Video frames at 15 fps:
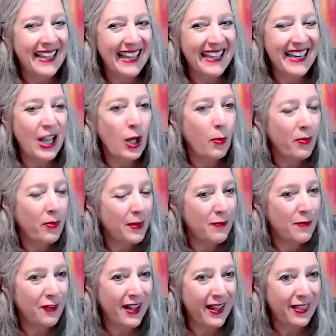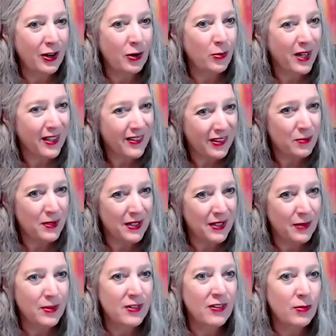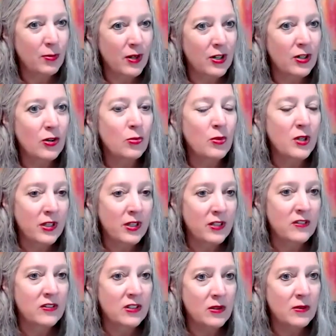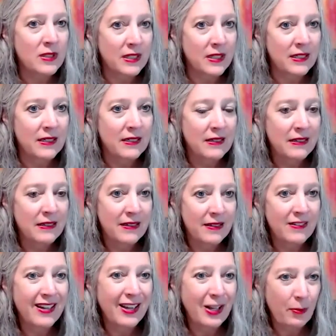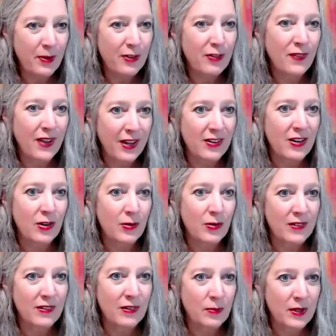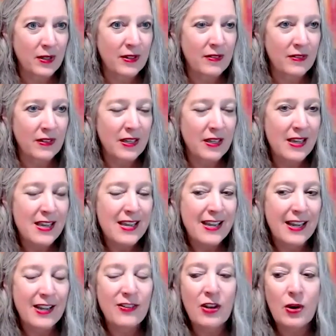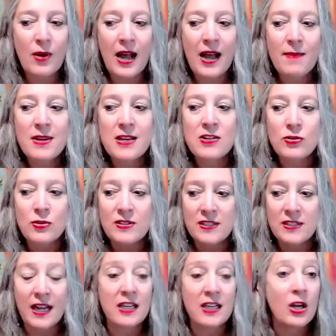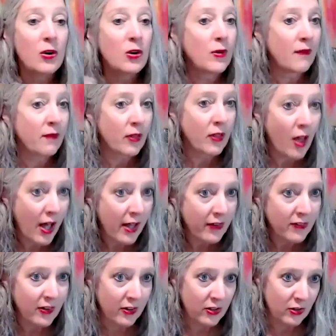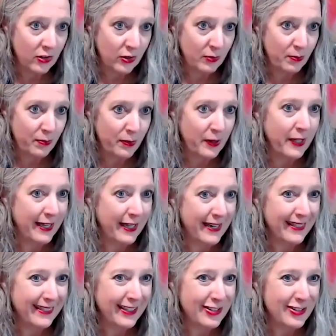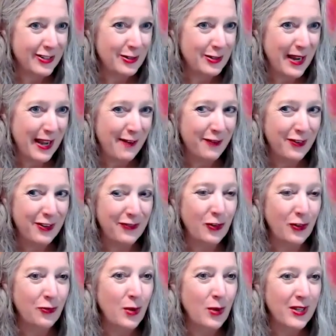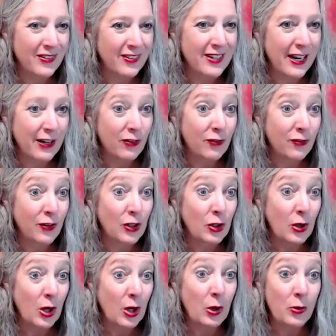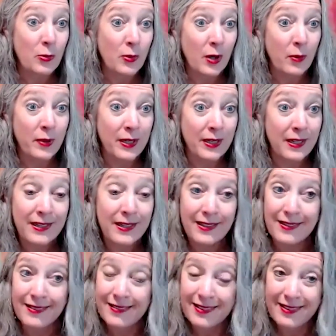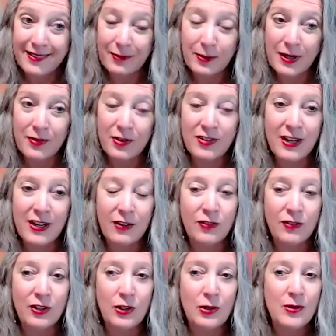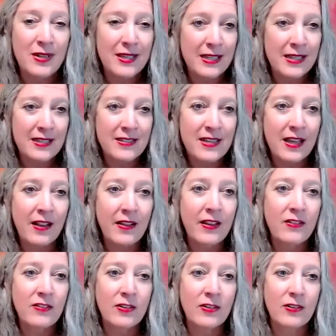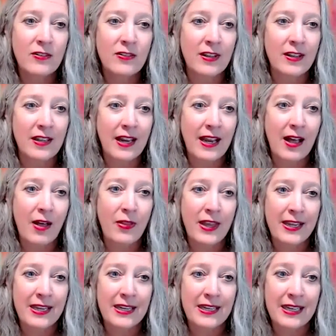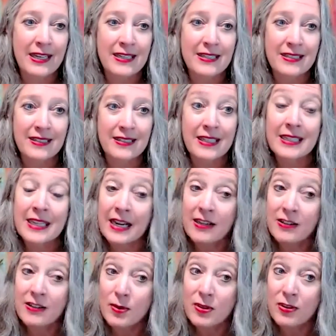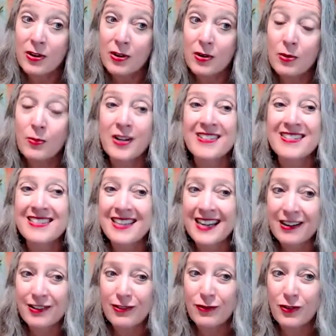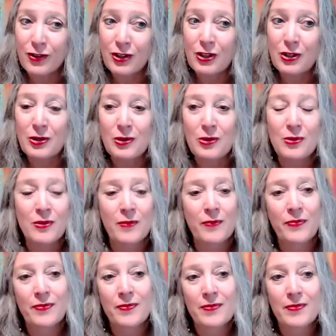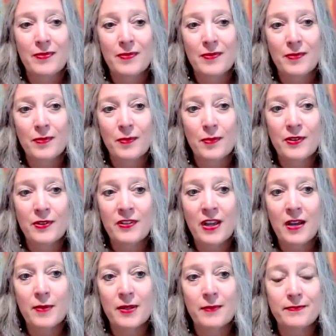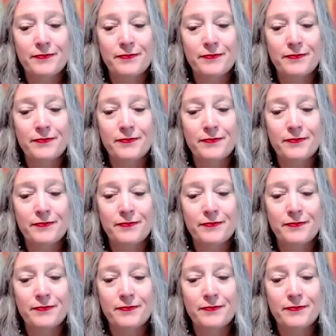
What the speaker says: and help them find their recipe, which is what you're really doing to help us find our recipes. And so I'm interested, I know you have lots on your plate that you have for what's next for your own well-being and whatever's next for you. Tell listeners how they can get connected with you, what's next for you, what's coming.